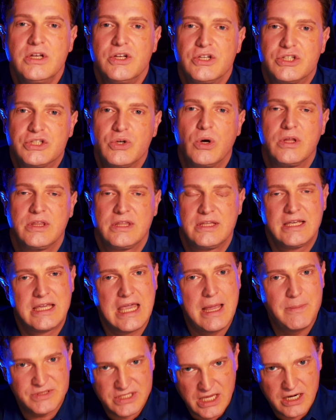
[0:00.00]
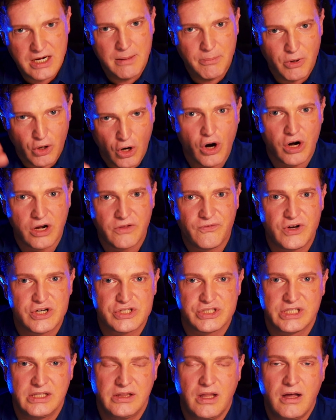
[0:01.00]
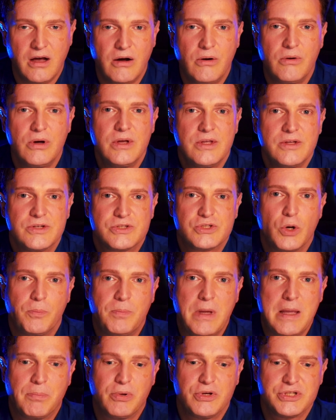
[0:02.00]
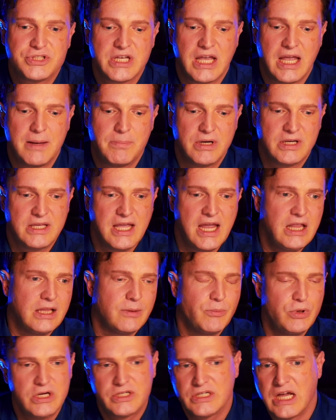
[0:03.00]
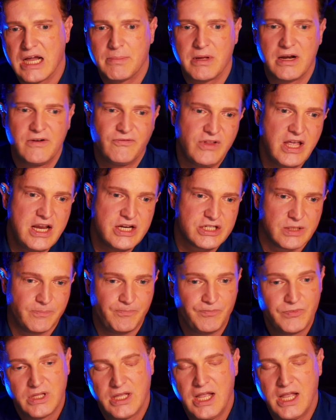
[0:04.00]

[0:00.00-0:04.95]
So it keeps that number artificially low. So people say, but Caleb, what are you talking about inflation?